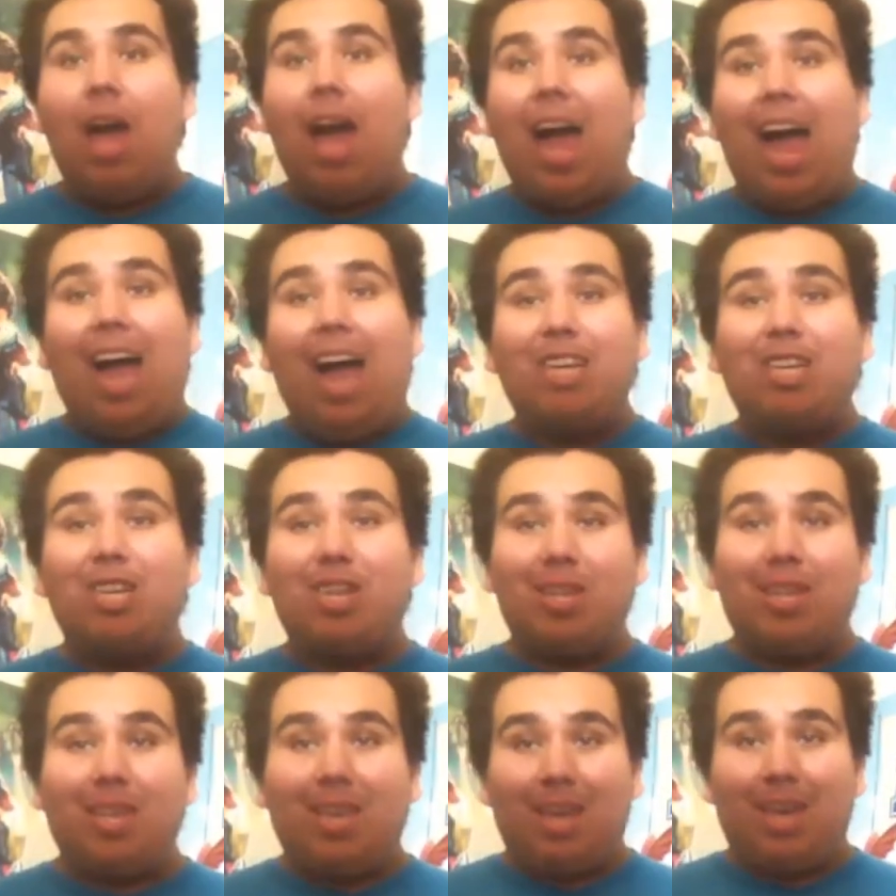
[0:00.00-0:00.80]

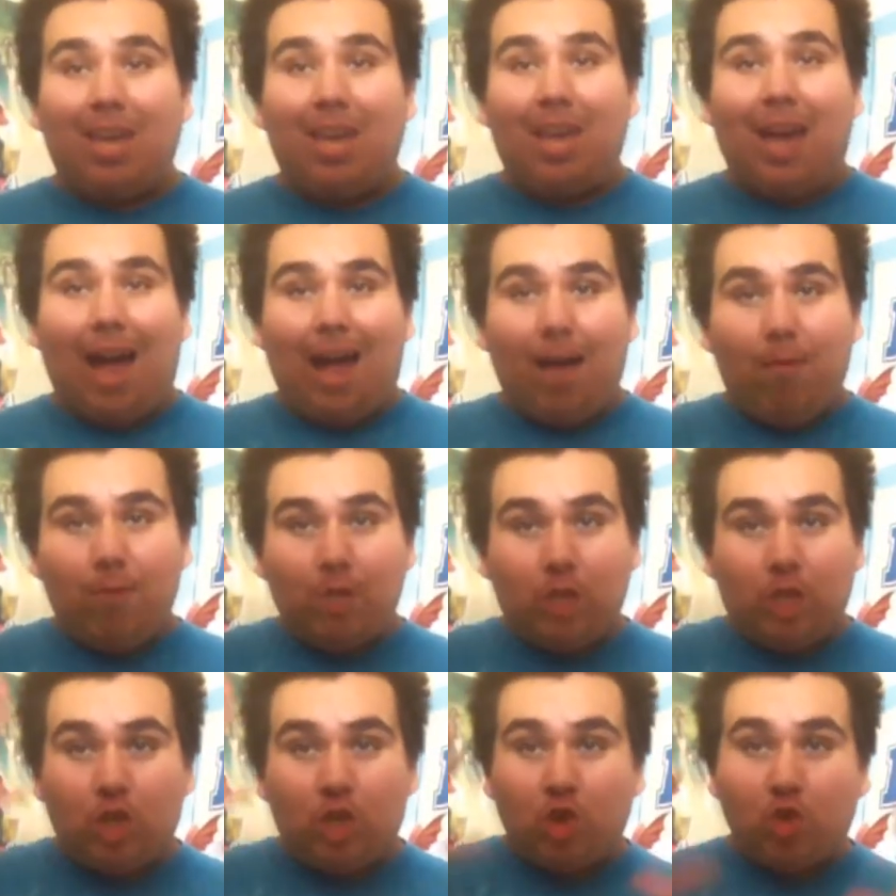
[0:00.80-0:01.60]
Actually, I
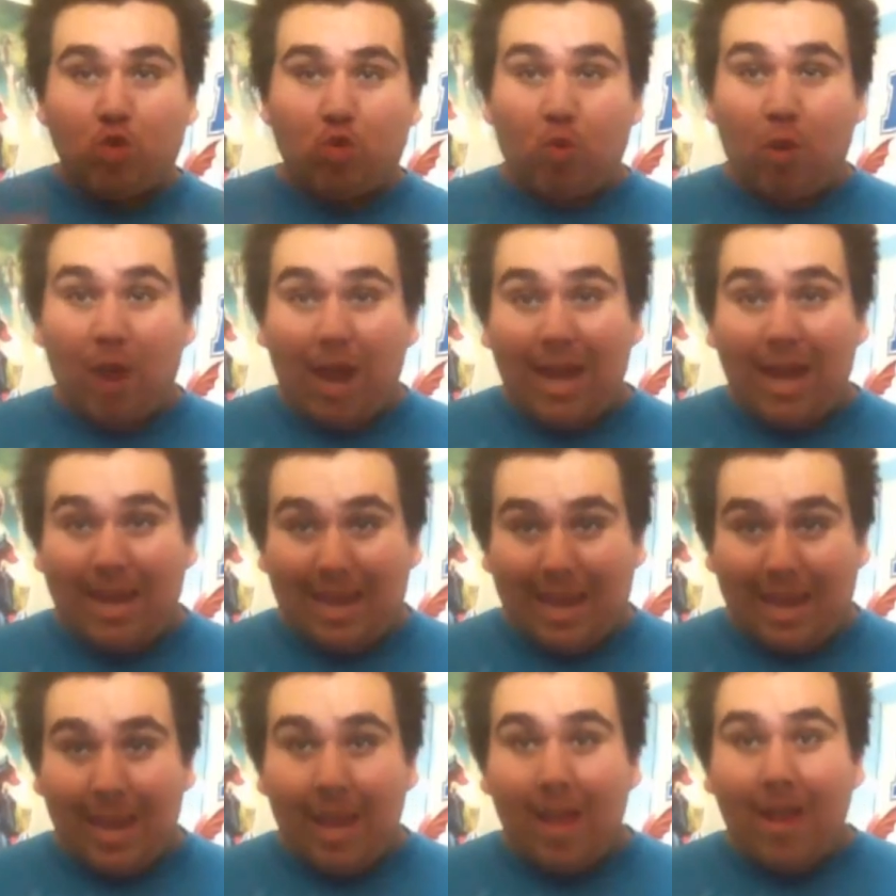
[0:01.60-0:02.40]
was
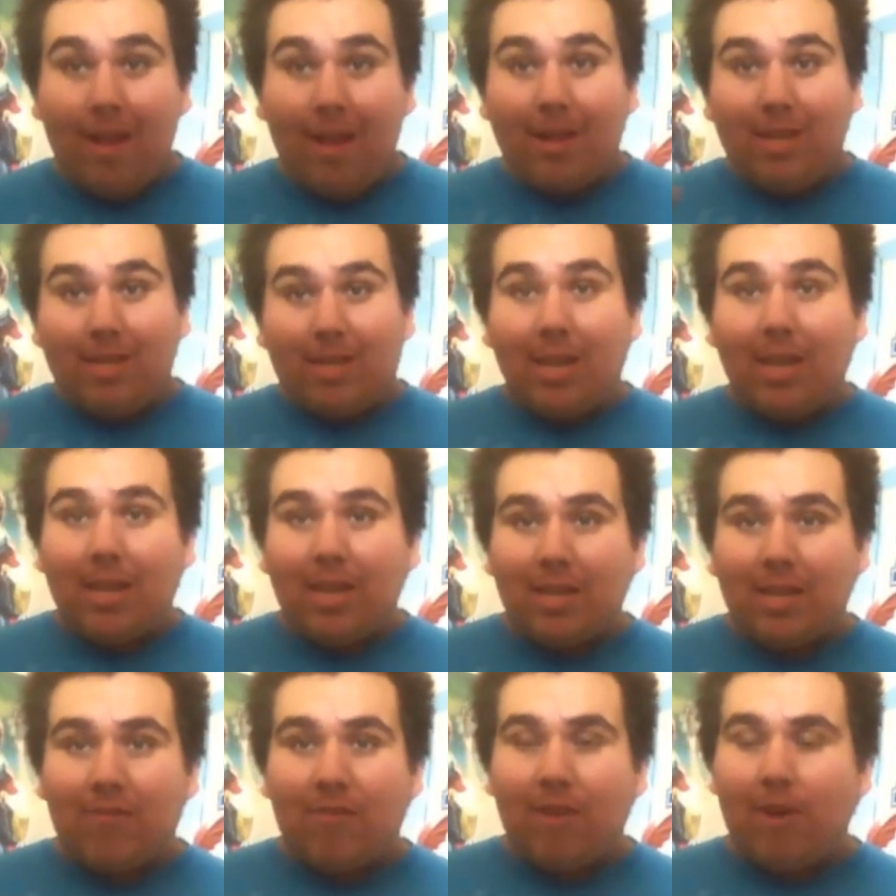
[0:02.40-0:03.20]
dreading seeing
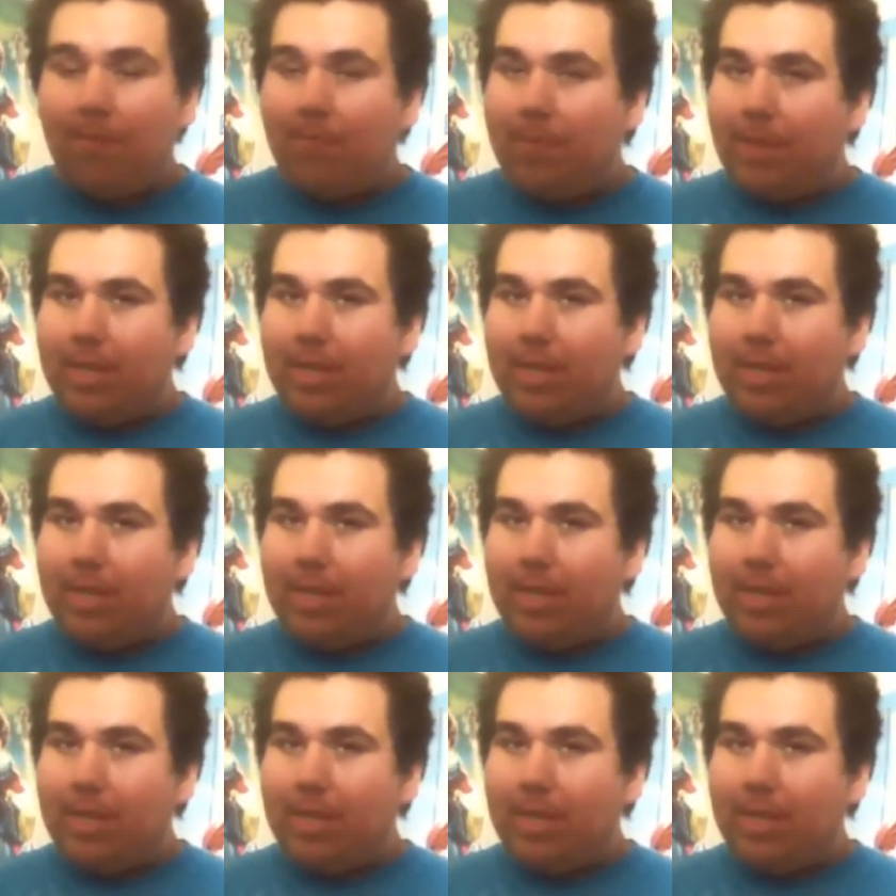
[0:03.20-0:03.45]
this film.